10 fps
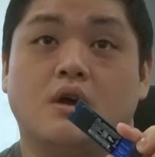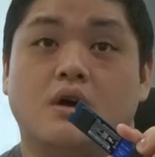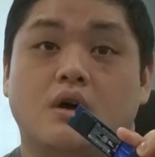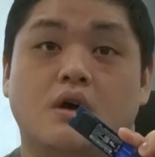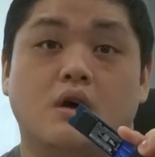
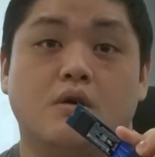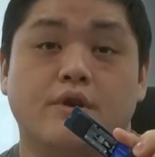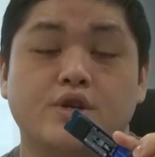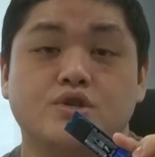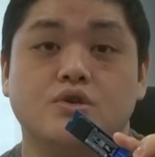uh,
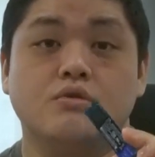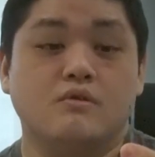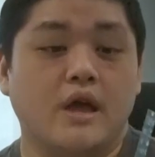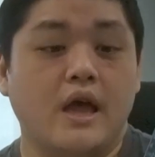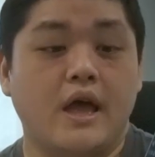ratio
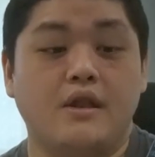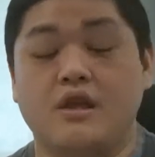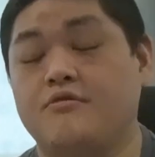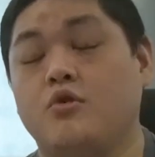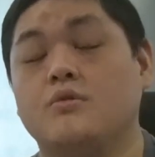and
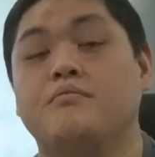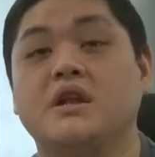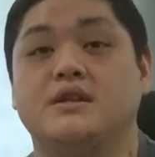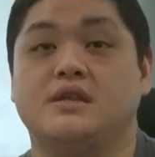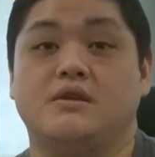the
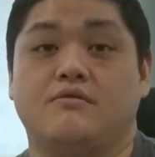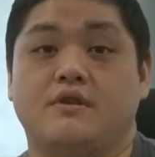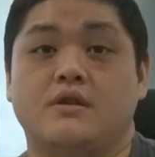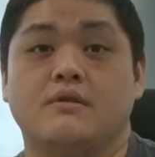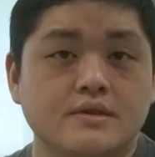affordability of it.